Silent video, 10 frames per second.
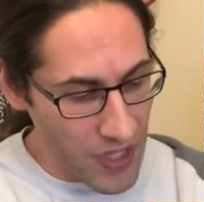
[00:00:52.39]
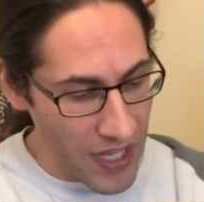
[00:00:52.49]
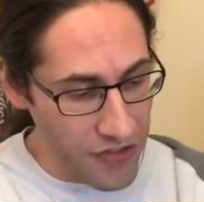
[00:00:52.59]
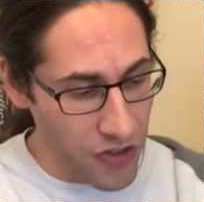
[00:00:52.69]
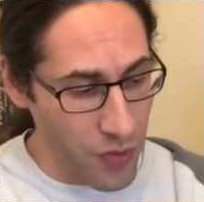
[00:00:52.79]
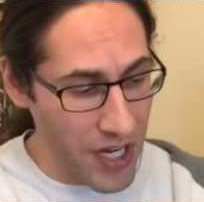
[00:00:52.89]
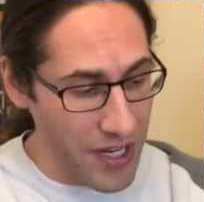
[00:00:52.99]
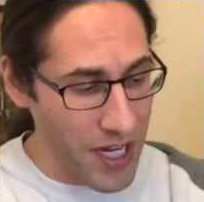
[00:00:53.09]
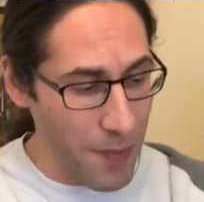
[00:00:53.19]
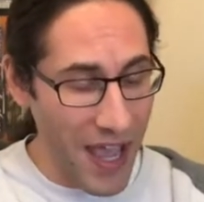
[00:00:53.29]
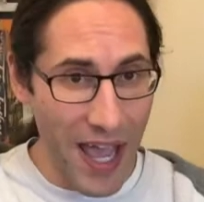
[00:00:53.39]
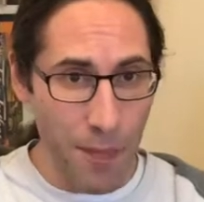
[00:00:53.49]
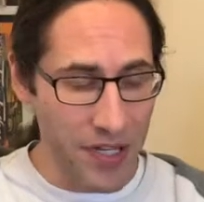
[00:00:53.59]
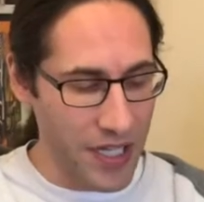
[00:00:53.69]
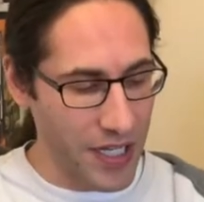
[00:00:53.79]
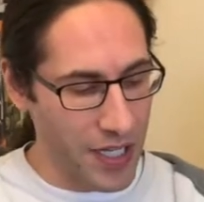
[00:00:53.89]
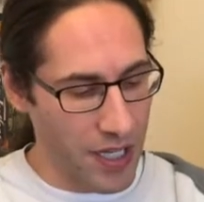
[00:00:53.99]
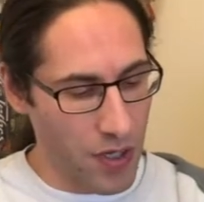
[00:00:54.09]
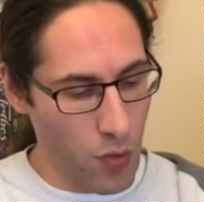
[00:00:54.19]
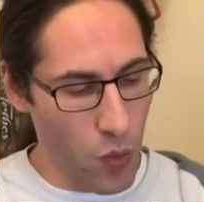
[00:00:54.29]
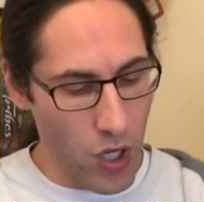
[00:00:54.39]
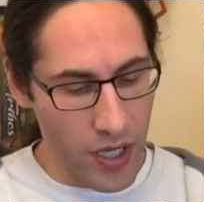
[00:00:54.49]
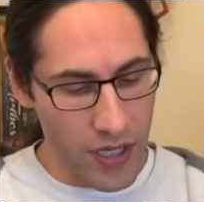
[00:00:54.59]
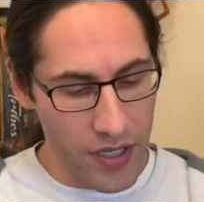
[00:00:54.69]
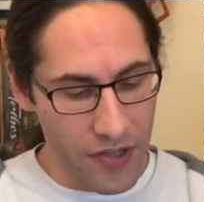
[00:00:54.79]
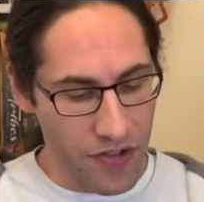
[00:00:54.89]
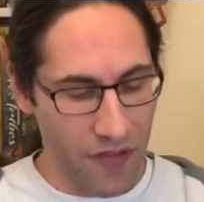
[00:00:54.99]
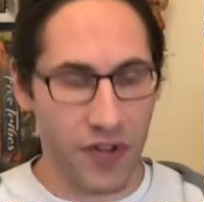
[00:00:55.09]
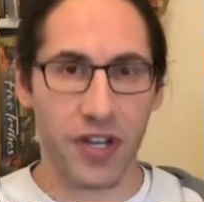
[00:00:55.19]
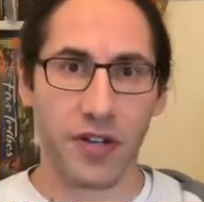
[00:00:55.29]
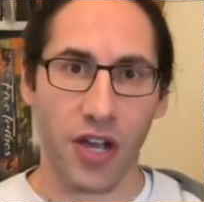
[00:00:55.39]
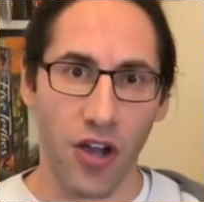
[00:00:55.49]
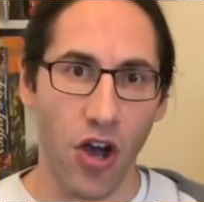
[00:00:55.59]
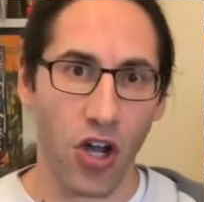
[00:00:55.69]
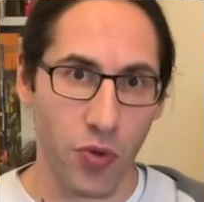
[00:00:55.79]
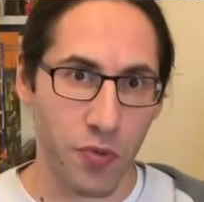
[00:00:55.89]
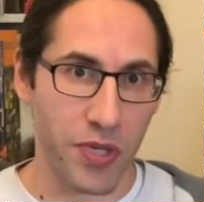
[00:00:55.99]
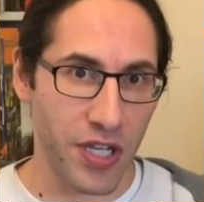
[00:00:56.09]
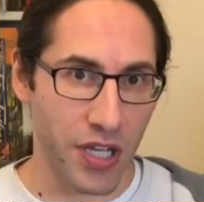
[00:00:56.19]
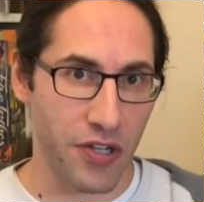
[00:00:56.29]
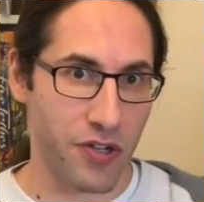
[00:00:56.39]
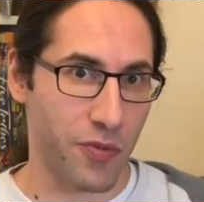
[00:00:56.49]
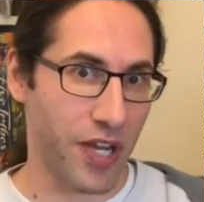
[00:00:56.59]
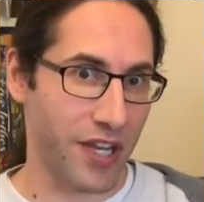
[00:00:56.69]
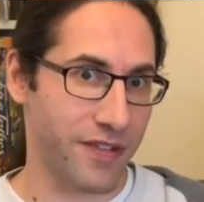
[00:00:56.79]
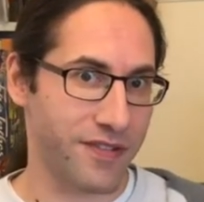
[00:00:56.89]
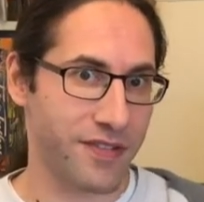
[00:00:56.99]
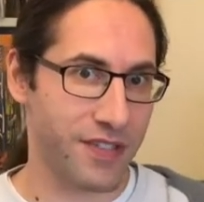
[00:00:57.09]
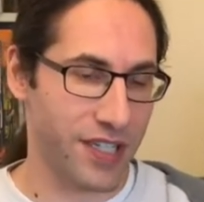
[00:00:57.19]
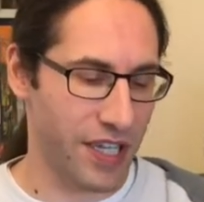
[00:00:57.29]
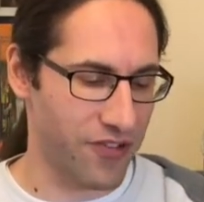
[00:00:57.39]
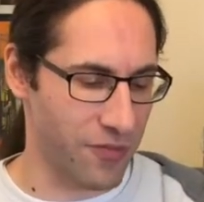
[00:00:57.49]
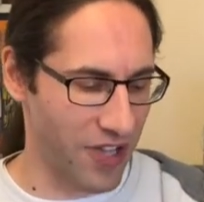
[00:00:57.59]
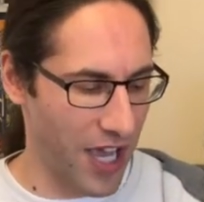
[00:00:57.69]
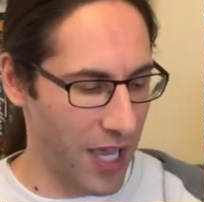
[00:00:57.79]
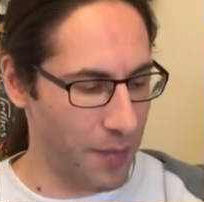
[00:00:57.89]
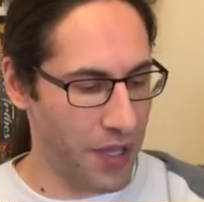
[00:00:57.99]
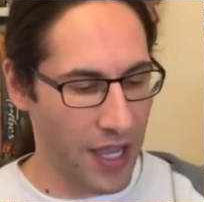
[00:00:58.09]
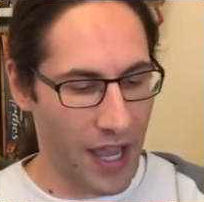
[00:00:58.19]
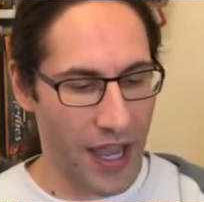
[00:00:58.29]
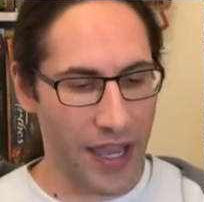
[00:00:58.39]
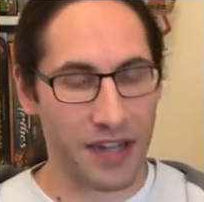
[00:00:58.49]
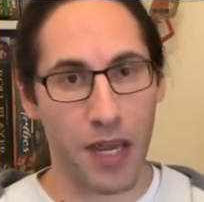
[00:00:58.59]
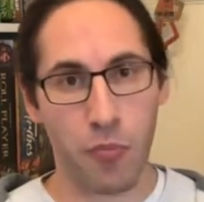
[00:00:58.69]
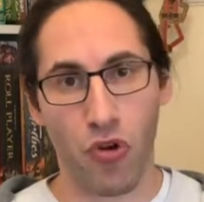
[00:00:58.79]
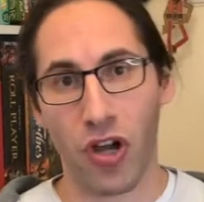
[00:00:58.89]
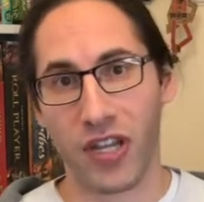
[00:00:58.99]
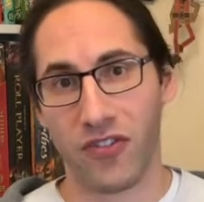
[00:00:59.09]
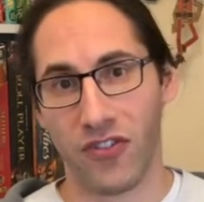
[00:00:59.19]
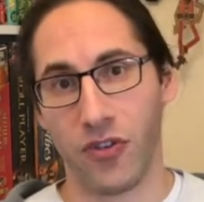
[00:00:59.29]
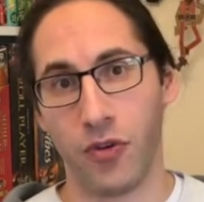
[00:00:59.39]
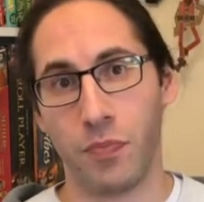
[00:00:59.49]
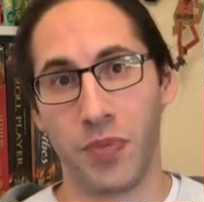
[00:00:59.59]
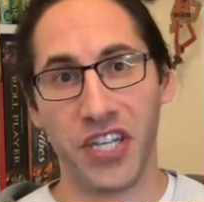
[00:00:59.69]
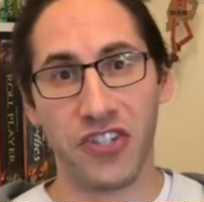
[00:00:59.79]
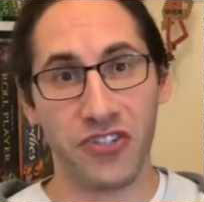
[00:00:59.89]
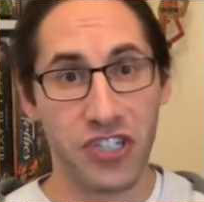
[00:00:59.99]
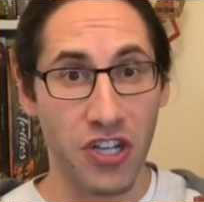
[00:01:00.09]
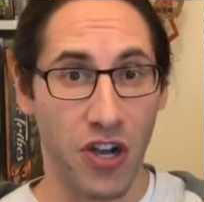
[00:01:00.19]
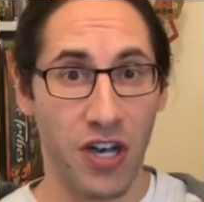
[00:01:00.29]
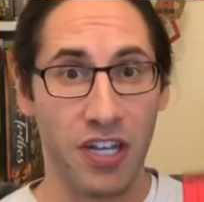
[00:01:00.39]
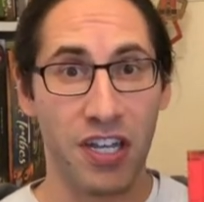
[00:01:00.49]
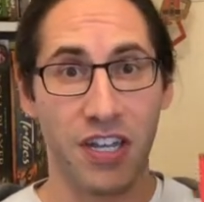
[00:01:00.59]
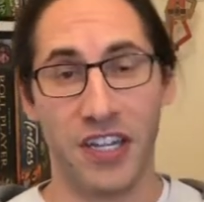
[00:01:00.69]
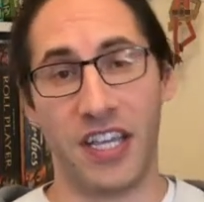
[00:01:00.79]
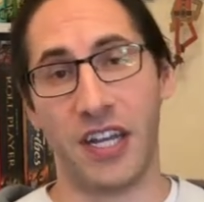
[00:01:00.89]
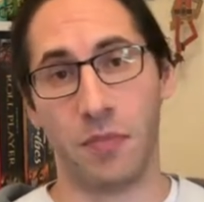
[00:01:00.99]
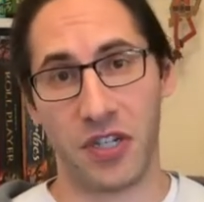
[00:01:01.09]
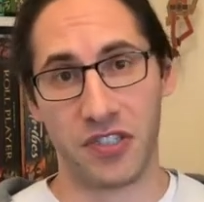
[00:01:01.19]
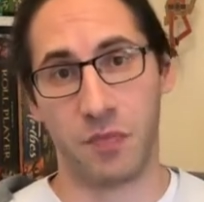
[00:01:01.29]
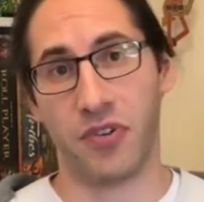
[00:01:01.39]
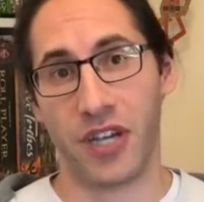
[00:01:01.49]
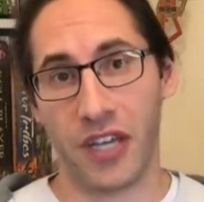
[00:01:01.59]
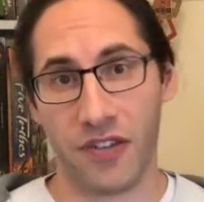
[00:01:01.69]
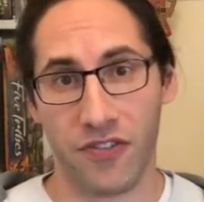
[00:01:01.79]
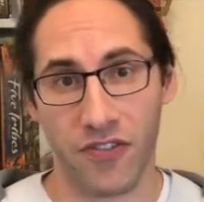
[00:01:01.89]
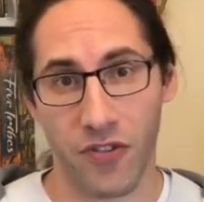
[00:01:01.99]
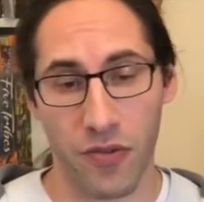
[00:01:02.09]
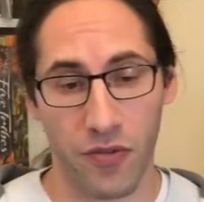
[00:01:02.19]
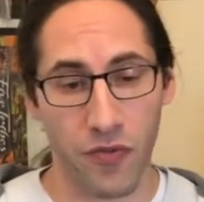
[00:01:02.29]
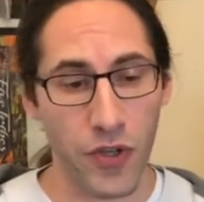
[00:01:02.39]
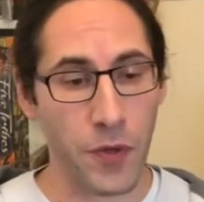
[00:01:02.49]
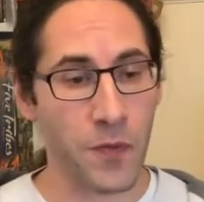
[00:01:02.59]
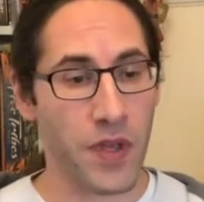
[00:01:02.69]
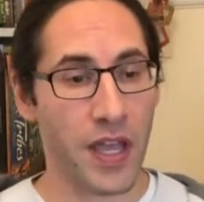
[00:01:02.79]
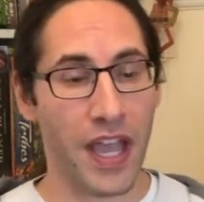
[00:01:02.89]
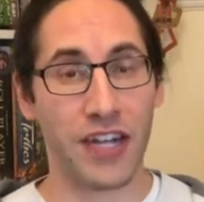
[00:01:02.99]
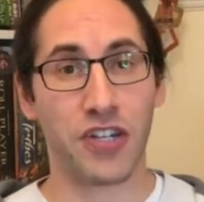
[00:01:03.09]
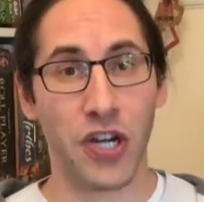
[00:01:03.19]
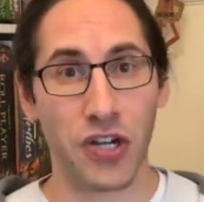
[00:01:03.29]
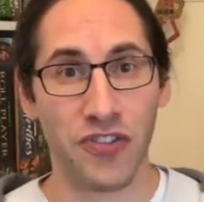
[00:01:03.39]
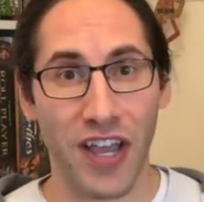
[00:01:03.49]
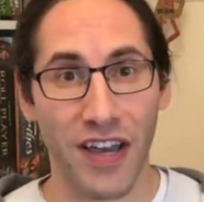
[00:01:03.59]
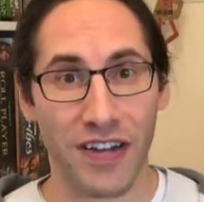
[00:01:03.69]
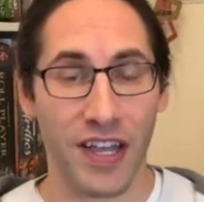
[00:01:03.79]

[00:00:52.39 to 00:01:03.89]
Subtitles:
so what ended up happening was I figured a con would be a good way to get some time, and I brought it to BGG-Con to get a bunch of play-ins to do the review, and it turns out